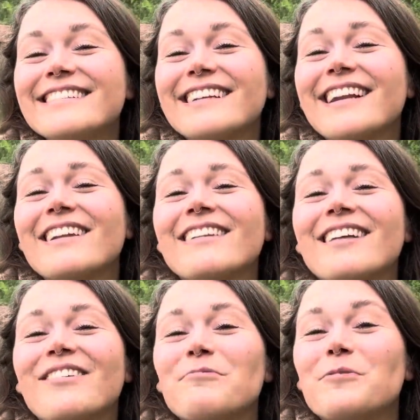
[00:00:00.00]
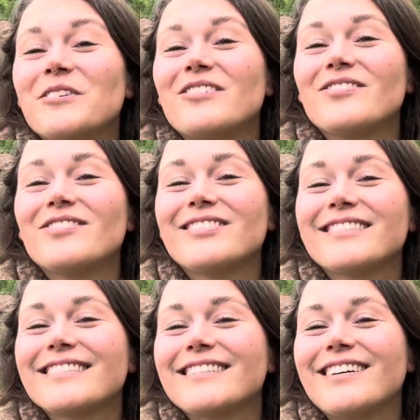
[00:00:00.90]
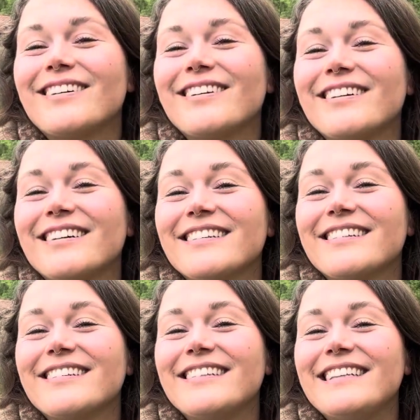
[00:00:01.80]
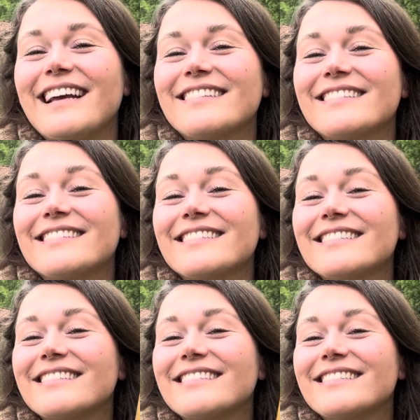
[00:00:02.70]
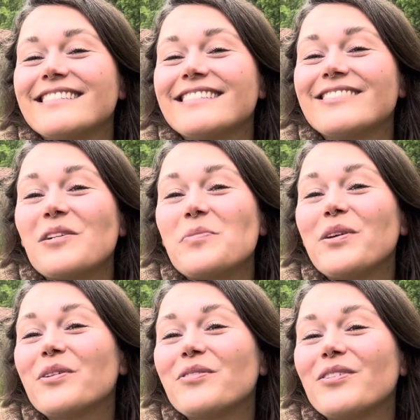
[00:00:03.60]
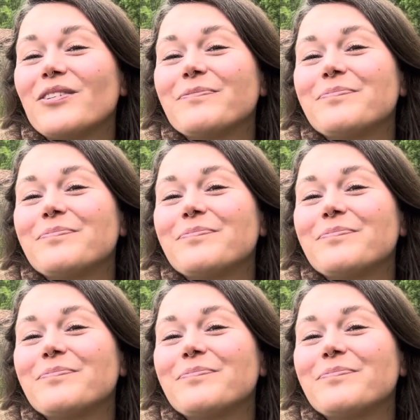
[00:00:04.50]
And I love wolves. Oh, yes. So beautiful.